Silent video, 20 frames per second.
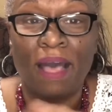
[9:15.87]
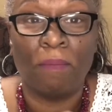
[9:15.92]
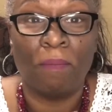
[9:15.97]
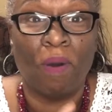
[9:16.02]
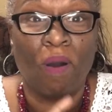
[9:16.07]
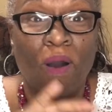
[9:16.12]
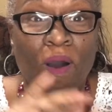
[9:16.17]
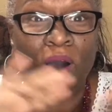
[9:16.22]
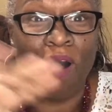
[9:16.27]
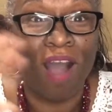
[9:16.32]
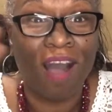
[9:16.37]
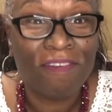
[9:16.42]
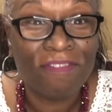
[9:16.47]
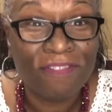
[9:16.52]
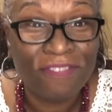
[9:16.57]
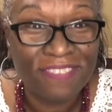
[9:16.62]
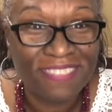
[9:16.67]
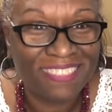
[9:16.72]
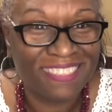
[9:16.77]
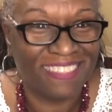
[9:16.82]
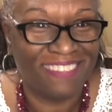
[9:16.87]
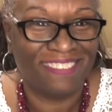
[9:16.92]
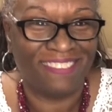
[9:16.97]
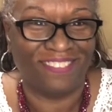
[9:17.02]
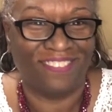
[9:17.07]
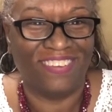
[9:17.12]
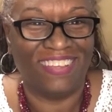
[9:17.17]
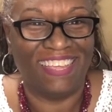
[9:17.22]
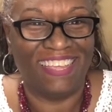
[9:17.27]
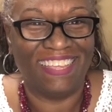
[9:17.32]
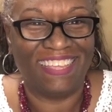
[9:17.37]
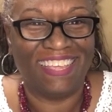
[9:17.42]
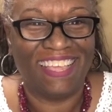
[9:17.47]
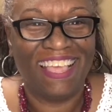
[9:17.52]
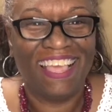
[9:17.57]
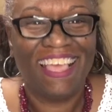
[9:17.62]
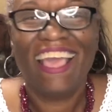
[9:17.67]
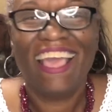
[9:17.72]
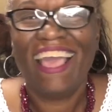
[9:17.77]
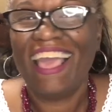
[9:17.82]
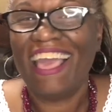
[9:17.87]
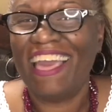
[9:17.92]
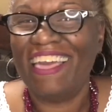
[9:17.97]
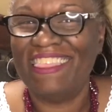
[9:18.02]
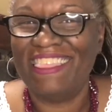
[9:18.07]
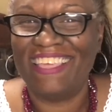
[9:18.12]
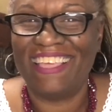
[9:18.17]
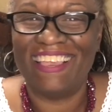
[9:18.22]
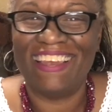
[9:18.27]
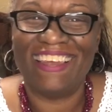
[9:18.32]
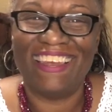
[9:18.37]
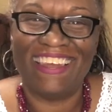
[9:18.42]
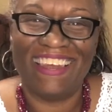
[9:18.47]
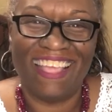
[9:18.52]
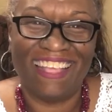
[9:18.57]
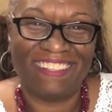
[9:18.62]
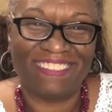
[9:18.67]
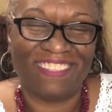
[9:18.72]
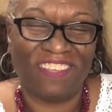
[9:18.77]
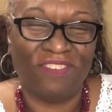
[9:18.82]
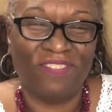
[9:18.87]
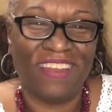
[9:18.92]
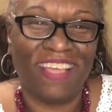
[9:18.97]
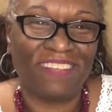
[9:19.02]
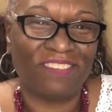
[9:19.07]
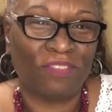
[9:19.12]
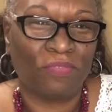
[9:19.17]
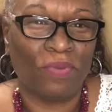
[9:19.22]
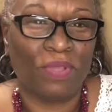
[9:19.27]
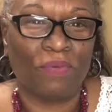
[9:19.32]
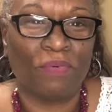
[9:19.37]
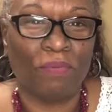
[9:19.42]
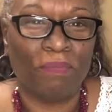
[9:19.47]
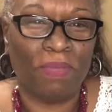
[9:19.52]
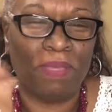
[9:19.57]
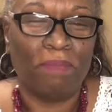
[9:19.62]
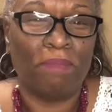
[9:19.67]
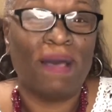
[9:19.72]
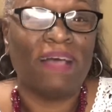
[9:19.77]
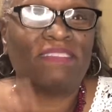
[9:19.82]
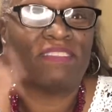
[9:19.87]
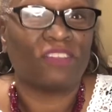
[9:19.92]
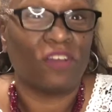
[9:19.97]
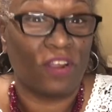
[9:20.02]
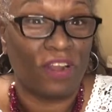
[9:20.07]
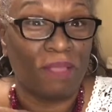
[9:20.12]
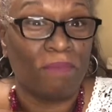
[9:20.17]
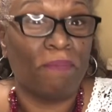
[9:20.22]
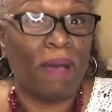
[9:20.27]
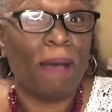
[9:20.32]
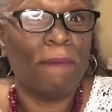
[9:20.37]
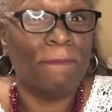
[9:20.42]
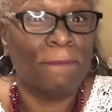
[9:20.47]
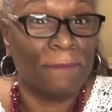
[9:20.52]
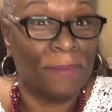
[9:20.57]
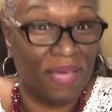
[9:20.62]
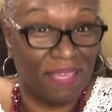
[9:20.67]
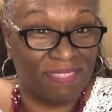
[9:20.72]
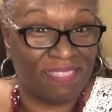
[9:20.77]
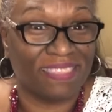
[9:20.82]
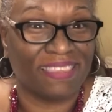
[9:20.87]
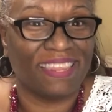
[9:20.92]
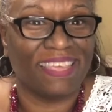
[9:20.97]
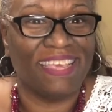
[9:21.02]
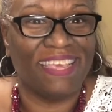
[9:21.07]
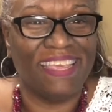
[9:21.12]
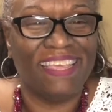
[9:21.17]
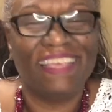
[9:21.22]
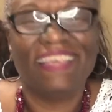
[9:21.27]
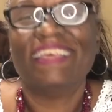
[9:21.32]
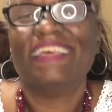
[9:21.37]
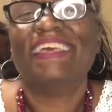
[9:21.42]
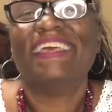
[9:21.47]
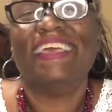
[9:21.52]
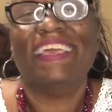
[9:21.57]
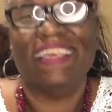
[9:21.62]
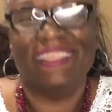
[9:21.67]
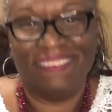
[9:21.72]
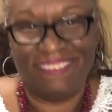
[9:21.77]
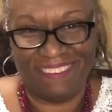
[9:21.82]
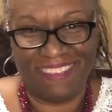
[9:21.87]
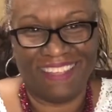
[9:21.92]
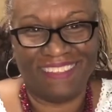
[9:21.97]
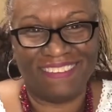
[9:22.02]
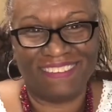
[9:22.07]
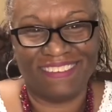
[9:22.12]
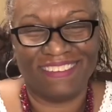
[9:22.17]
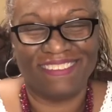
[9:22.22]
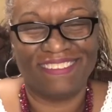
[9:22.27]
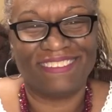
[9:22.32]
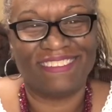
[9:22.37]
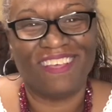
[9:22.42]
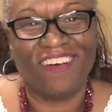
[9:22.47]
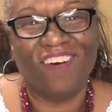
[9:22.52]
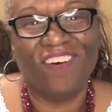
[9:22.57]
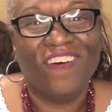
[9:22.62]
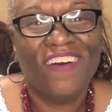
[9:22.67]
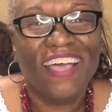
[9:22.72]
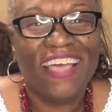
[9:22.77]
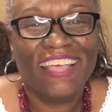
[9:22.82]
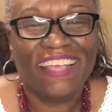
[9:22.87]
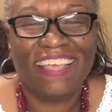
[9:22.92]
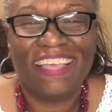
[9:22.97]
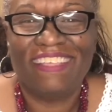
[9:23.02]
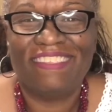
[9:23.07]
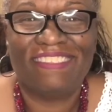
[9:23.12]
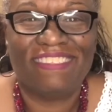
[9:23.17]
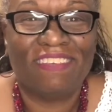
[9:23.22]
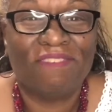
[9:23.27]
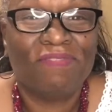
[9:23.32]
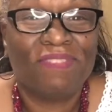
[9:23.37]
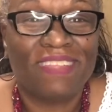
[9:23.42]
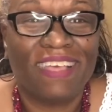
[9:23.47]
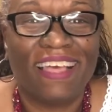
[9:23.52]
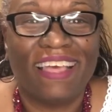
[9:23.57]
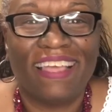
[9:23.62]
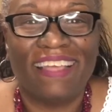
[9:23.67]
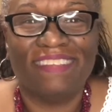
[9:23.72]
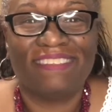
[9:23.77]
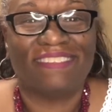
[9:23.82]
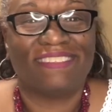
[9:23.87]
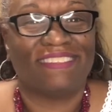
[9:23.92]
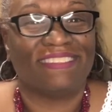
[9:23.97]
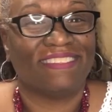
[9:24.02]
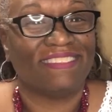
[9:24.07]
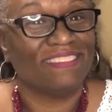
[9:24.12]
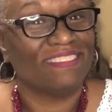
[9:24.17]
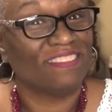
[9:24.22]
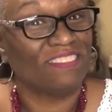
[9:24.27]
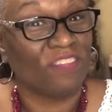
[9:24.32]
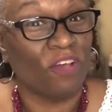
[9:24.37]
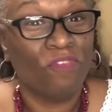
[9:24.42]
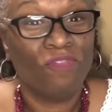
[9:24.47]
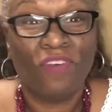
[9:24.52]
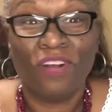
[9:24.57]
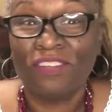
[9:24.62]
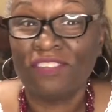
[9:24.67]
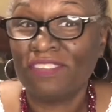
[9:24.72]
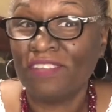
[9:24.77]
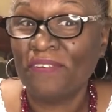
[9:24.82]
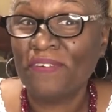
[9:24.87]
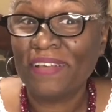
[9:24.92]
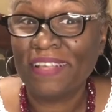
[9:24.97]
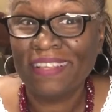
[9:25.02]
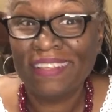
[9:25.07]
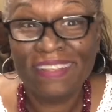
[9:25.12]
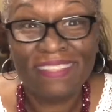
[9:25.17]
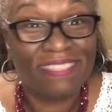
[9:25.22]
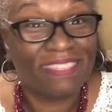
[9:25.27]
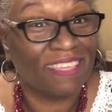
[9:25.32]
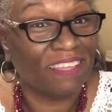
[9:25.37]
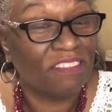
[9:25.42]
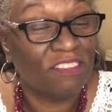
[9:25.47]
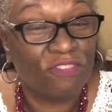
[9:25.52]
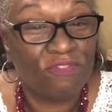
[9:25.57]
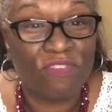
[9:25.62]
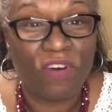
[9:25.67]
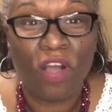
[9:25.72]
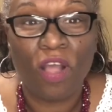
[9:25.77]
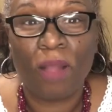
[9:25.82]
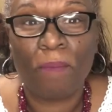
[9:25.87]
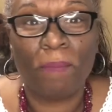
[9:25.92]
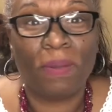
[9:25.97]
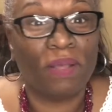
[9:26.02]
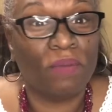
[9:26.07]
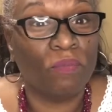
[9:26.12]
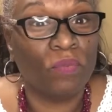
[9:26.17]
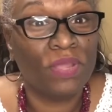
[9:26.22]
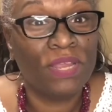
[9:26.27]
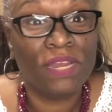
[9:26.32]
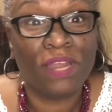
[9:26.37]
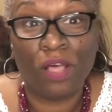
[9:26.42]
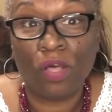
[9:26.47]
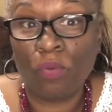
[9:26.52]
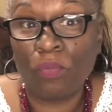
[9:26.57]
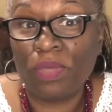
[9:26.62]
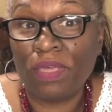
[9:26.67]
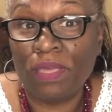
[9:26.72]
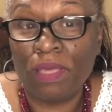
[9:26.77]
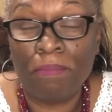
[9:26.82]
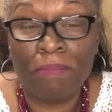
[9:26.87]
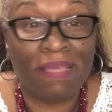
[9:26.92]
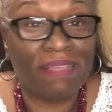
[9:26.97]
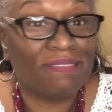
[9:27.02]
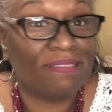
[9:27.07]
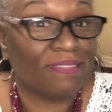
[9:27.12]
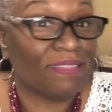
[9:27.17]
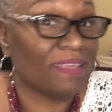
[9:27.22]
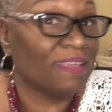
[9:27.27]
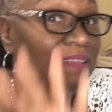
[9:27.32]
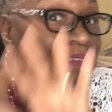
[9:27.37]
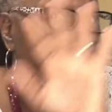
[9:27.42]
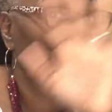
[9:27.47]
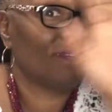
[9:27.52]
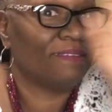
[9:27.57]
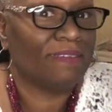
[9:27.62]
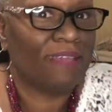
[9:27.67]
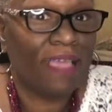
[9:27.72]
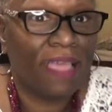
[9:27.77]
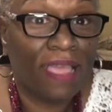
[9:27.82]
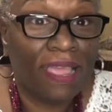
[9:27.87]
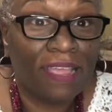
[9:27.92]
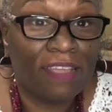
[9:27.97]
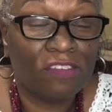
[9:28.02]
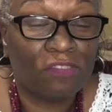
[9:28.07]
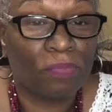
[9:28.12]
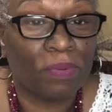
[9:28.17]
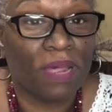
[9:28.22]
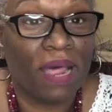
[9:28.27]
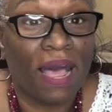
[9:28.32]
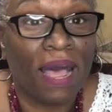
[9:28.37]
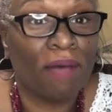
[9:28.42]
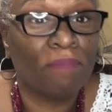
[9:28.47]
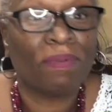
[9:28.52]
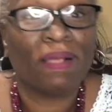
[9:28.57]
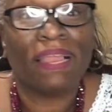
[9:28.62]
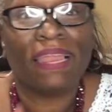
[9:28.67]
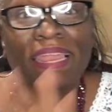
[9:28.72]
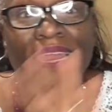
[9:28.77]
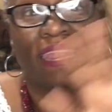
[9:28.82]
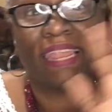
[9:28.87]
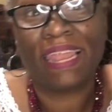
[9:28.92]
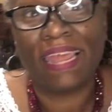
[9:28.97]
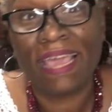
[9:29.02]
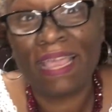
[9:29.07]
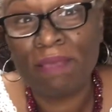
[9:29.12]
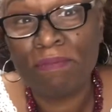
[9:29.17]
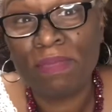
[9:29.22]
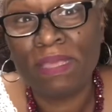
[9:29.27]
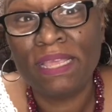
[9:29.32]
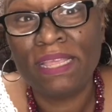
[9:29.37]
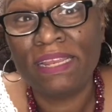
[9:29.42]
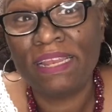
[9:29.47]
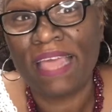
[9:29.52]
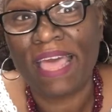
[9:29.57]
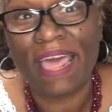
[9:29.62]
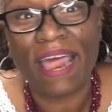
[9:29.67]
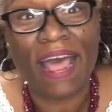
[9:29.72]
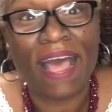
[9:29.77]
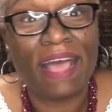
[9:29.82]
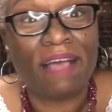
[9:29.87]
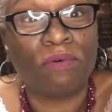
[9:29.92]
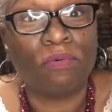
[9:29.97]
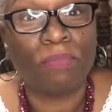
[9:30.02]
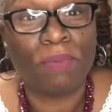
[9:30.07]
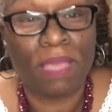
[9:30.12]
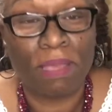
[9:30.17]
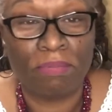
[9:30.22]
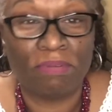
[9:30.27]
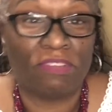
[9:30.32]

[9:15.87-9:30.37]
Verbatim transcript: I'm off this week, and then next the next week will be my starting my monthly injection. So Kesimpta is so far so good thus far, but we know with M S things change, but I'm claiming that I'll be able